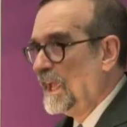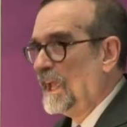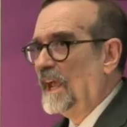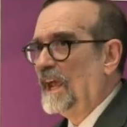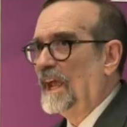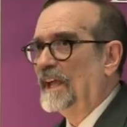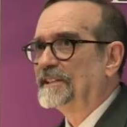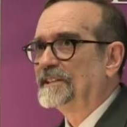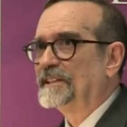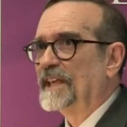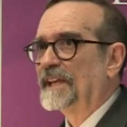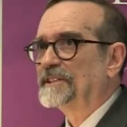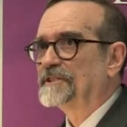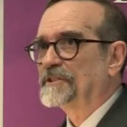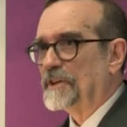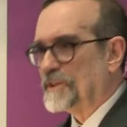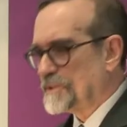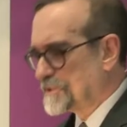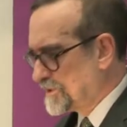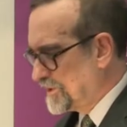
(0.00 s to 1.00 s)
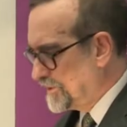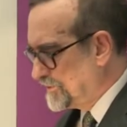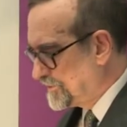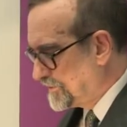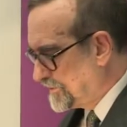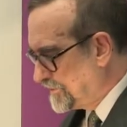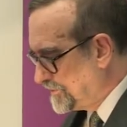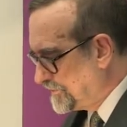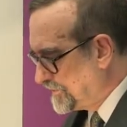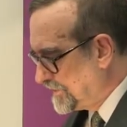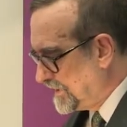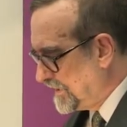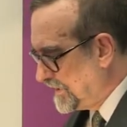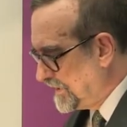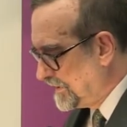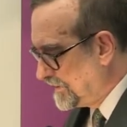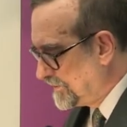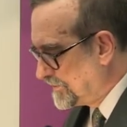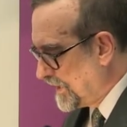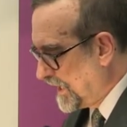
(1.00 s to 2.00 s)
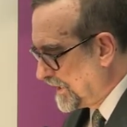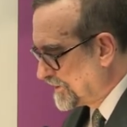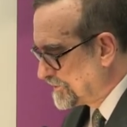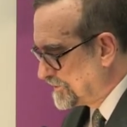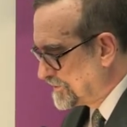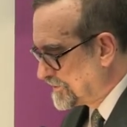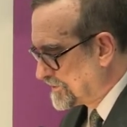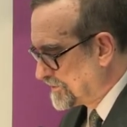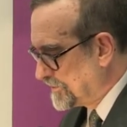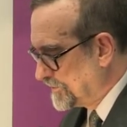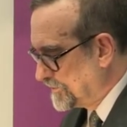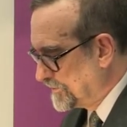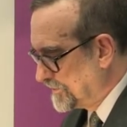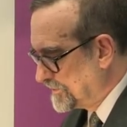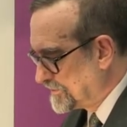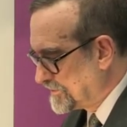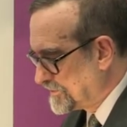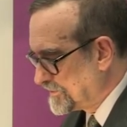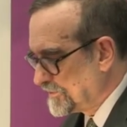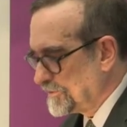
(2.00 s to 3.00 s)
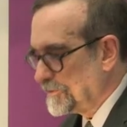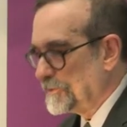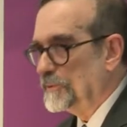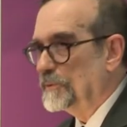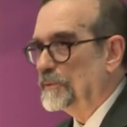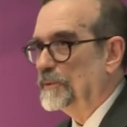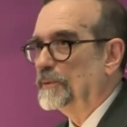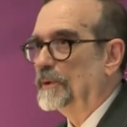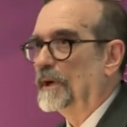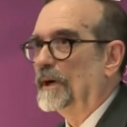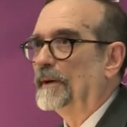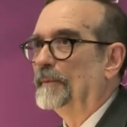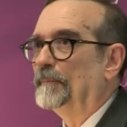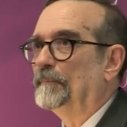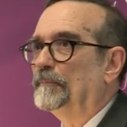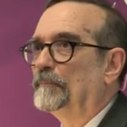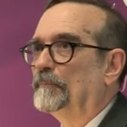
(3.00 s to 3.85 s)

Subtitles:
And thanks also to the graduate students who